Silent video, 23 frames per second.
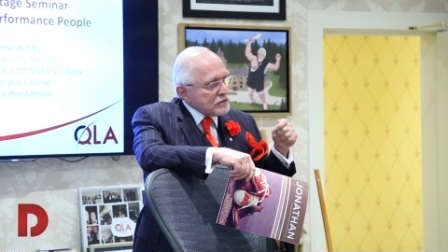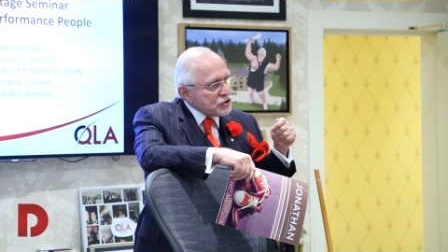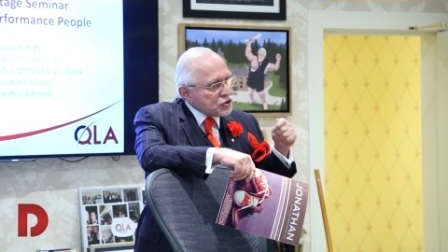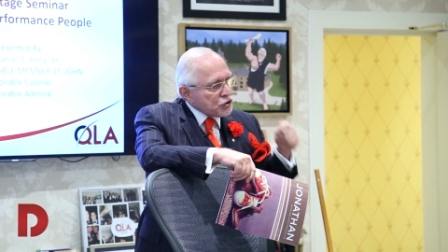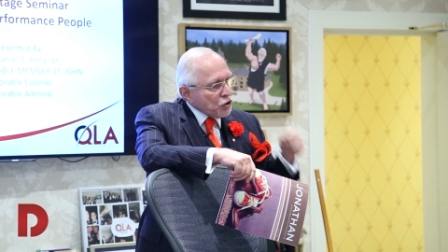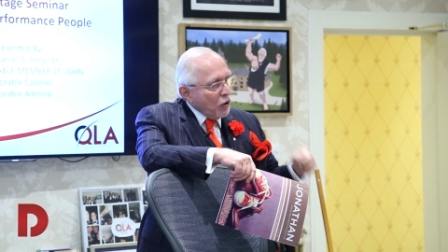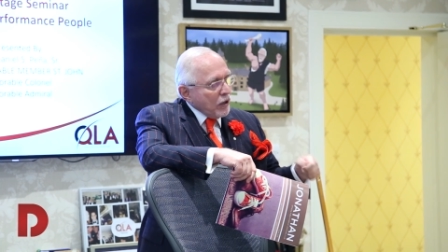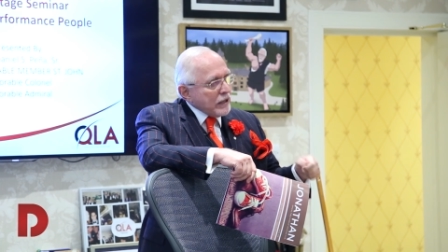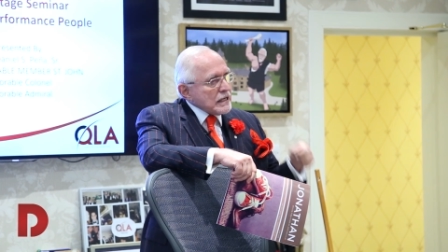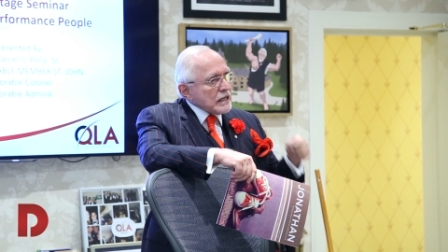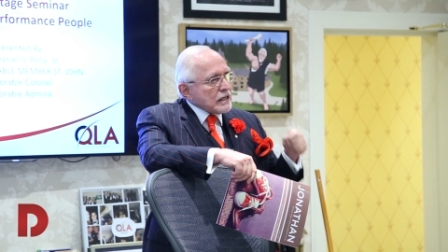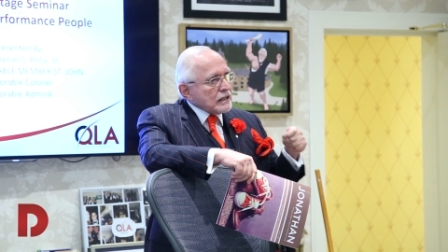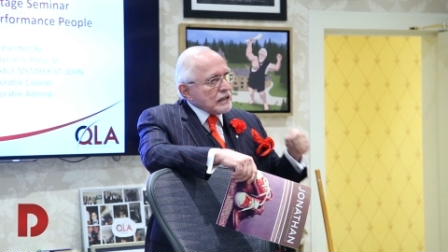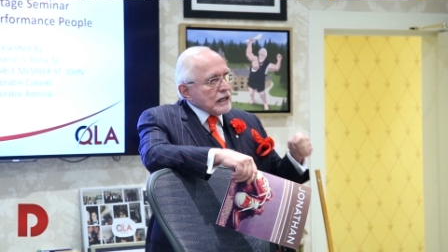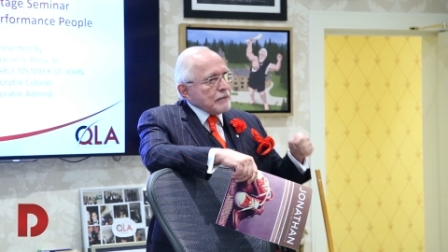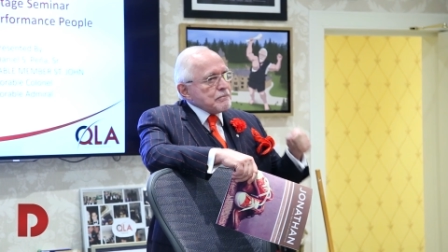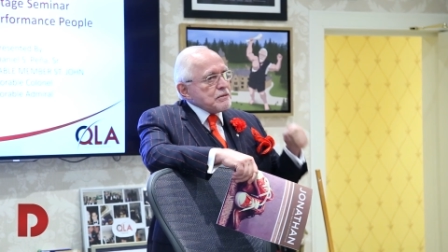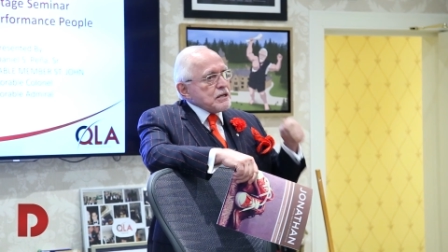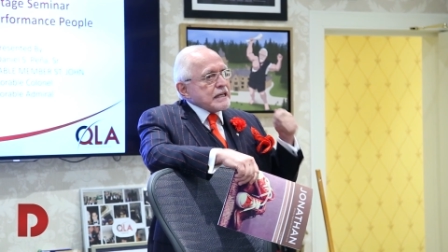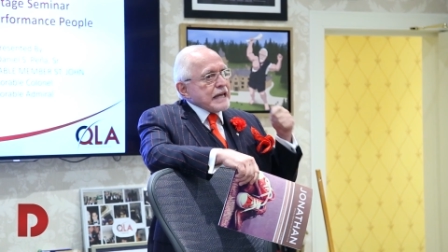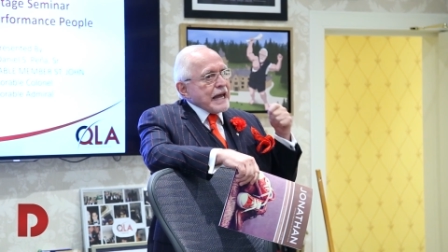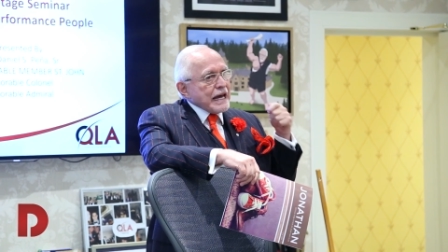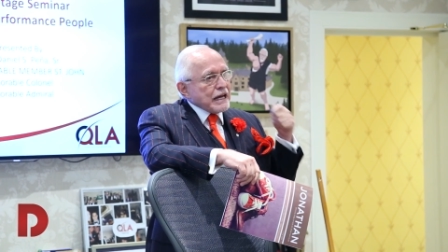join a
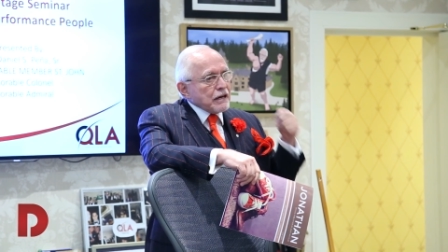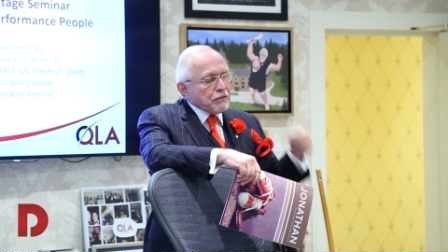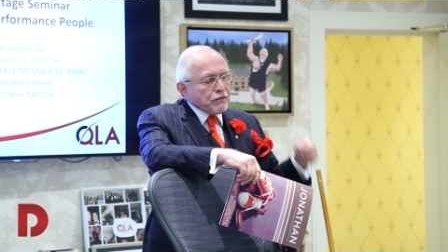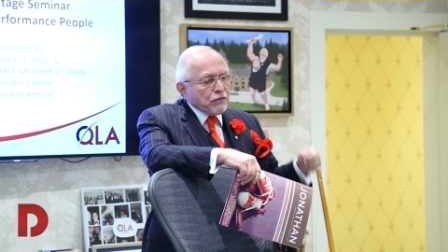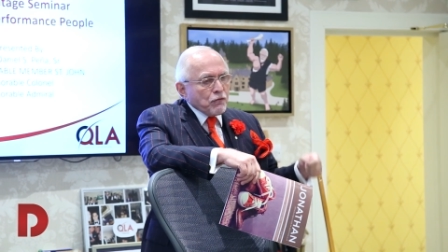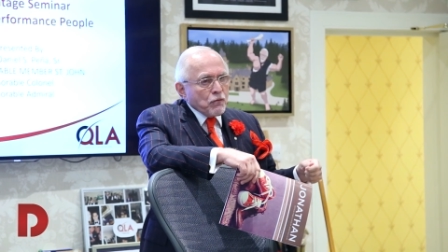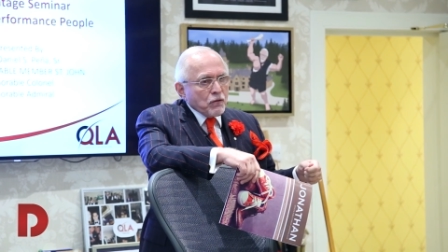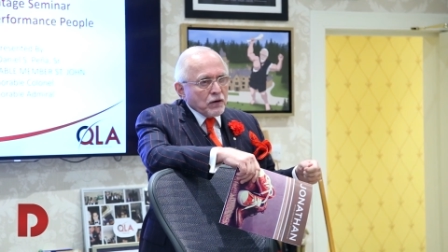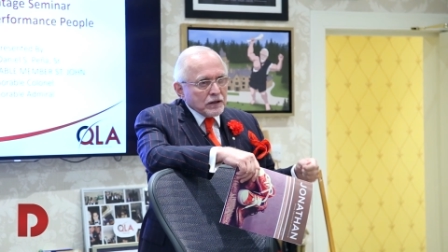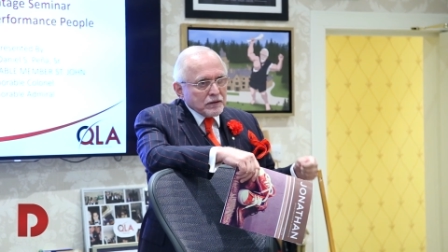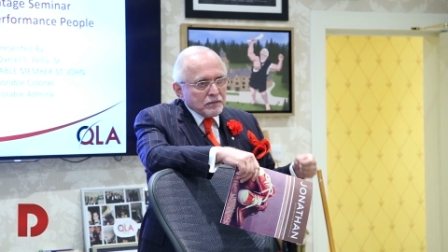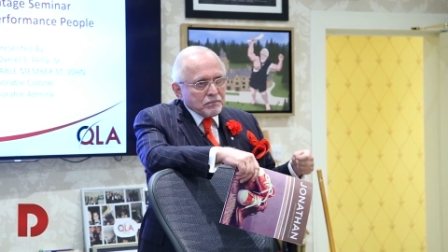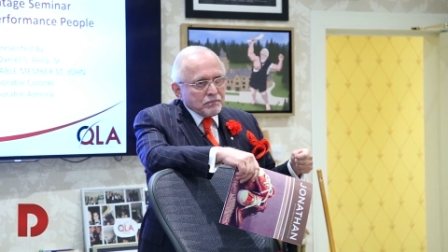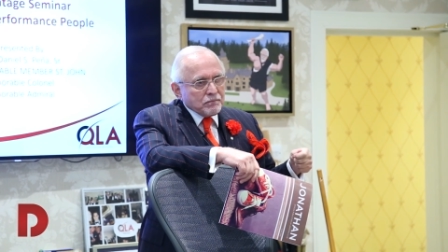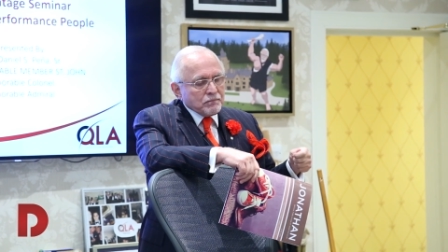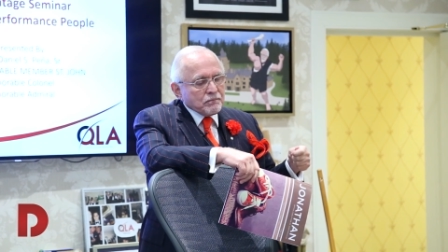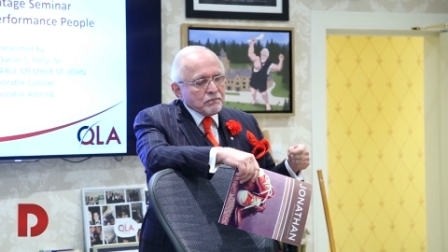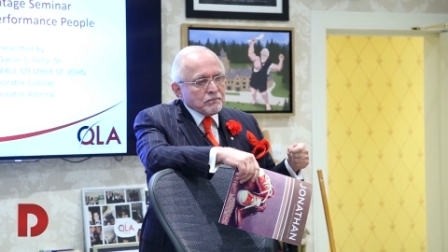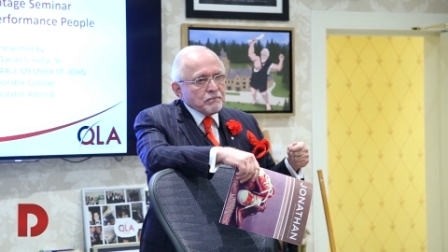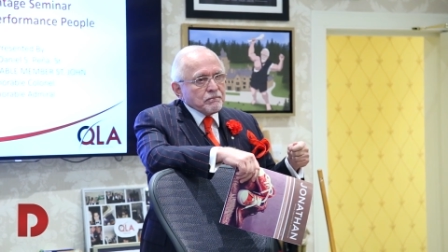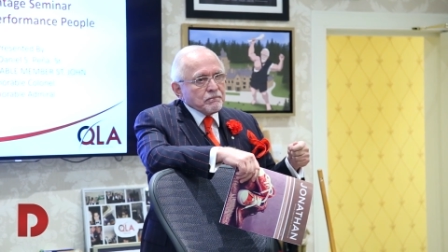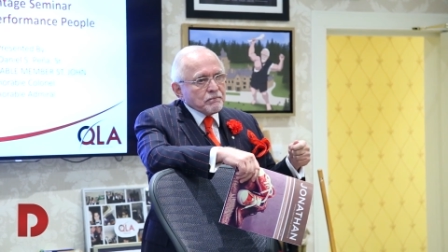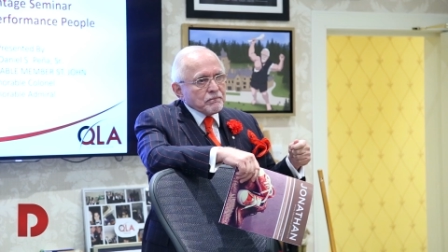club you can't afford.
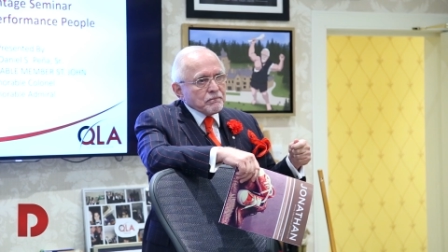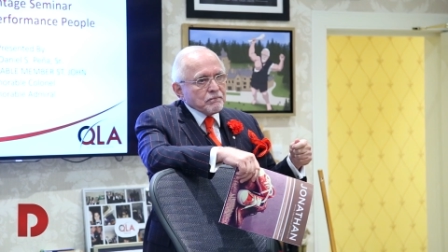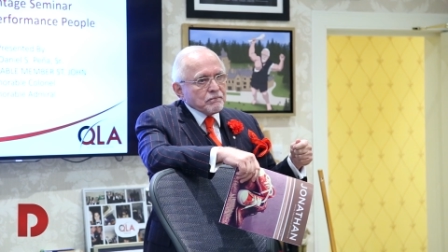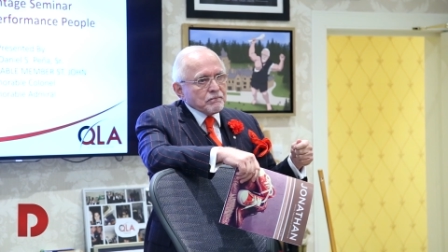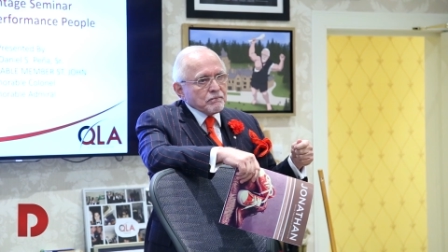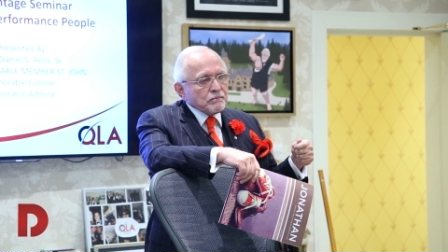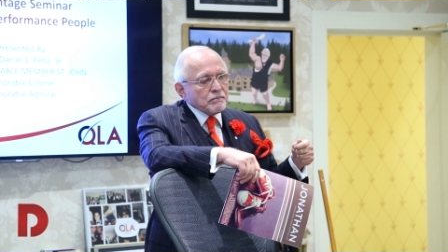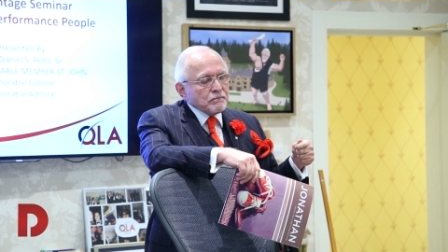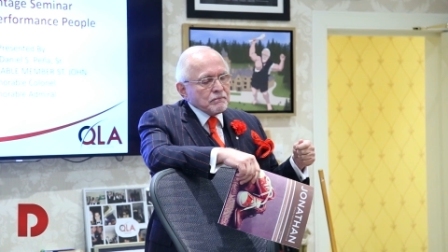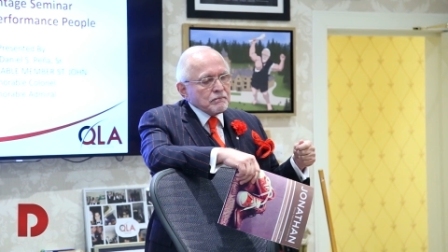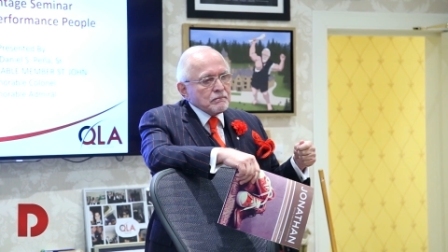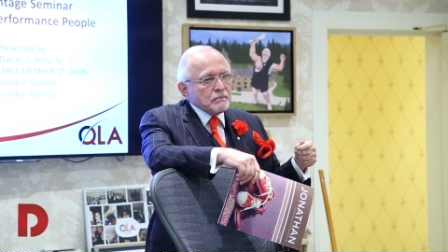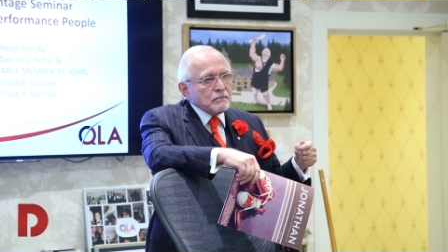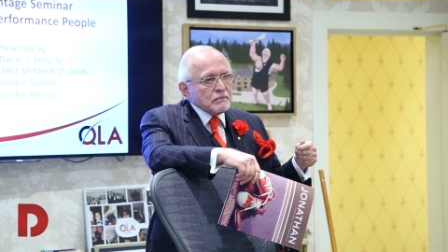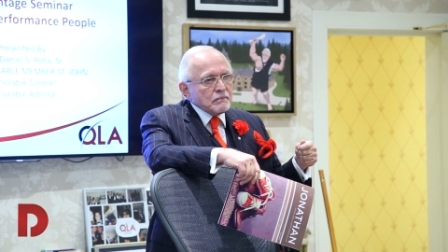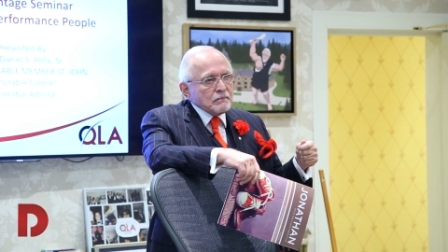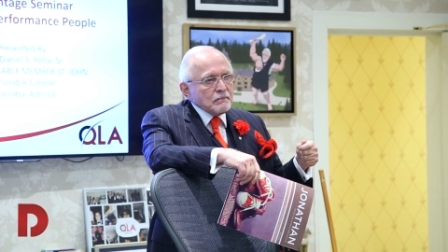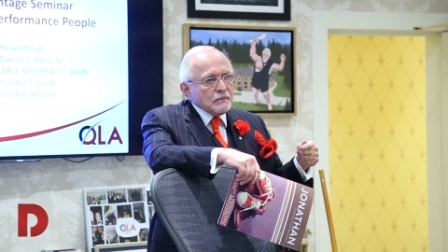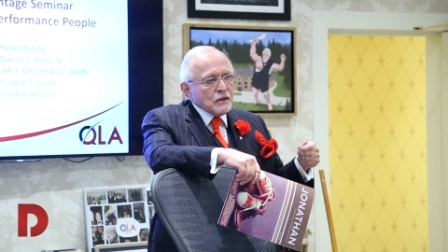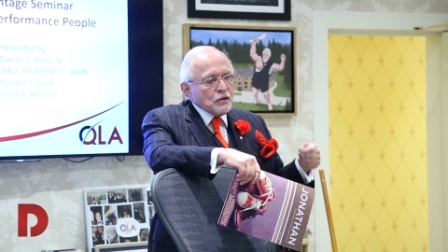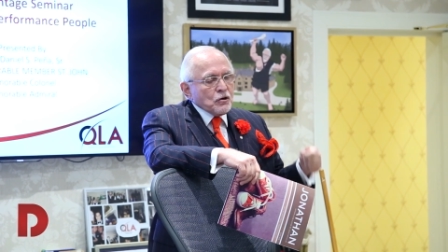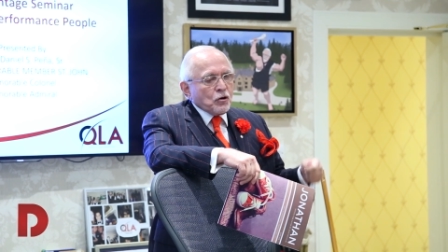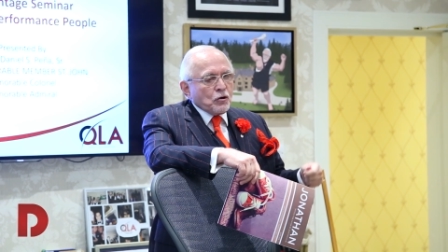
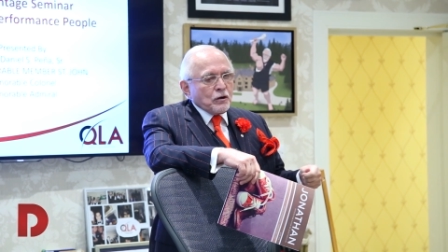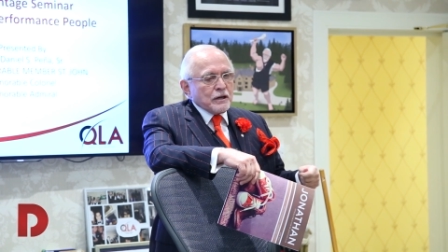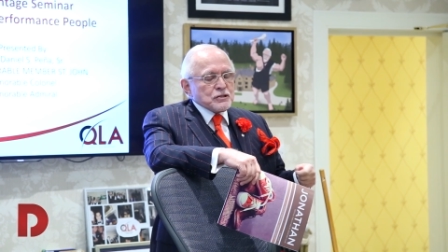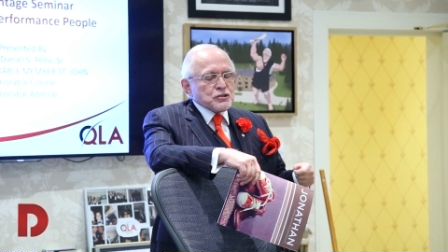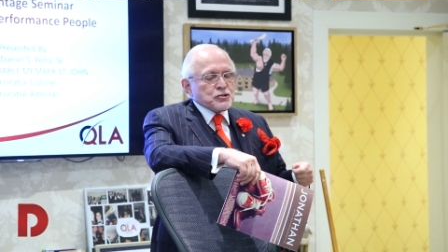Or